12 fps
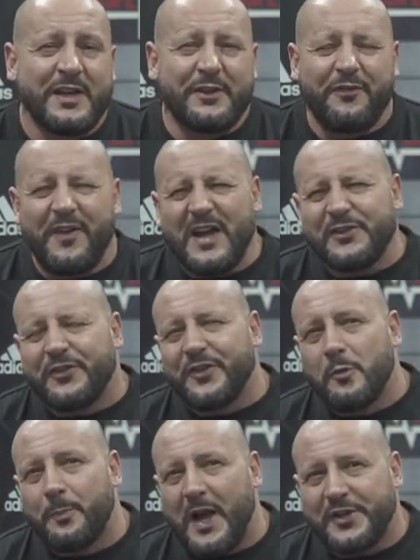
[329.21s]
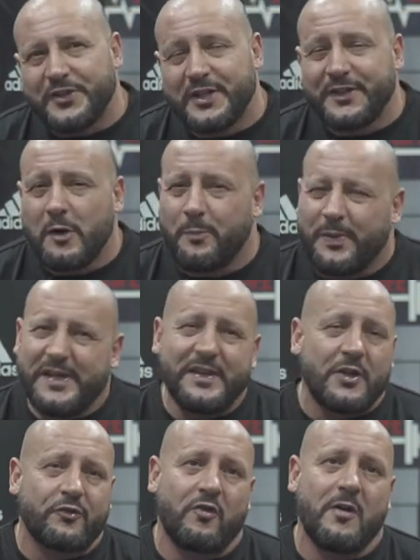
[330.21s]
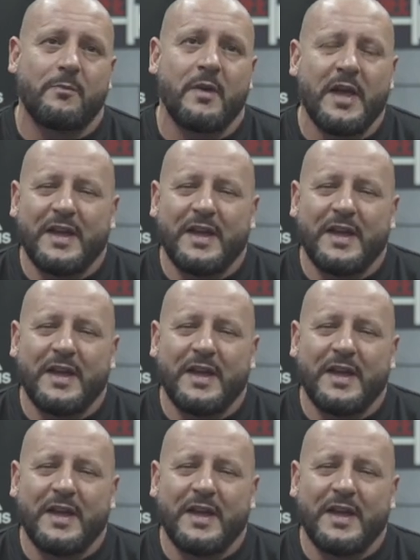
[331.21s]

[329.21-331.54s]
The fans are so passionate, they'll beat that drum.